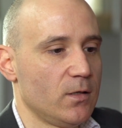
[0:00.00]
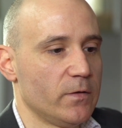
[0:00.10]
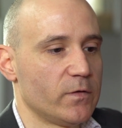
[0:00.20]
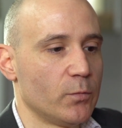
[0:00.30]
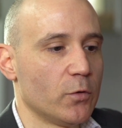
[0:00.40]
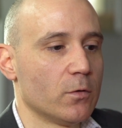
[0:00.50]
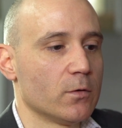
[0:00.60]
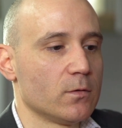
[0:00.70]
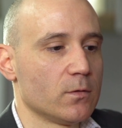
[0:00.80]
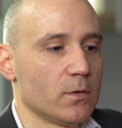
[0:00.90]
you
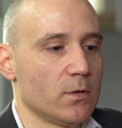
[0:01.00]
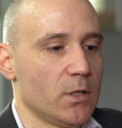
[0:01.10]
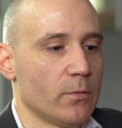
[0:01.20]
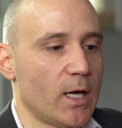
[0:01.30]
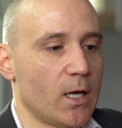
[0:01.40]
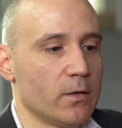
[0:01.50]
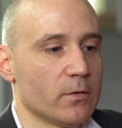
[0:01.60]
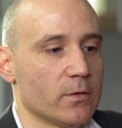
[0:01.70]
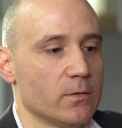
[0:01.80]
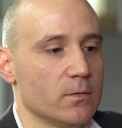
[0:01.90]
support your
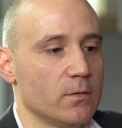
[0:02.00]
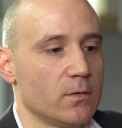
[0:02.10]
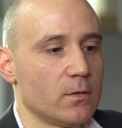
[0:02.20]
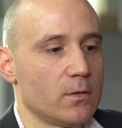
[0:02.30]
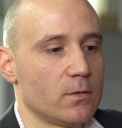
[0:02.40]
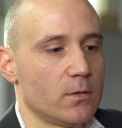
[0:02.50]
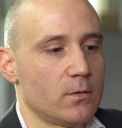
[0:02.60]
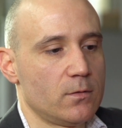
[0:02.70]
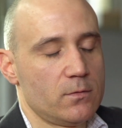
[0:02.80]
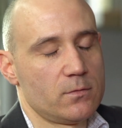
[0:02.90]
partner, and
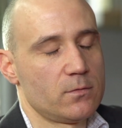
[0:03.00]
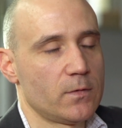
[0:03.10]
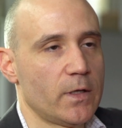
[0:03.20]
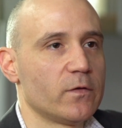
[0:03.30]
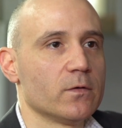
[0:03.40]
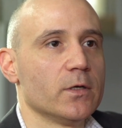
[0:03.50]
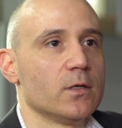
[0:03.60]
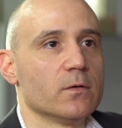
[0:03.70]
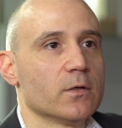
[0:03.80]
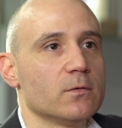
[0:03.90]
that's all you
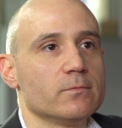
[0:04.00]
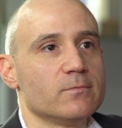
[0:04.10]
can do.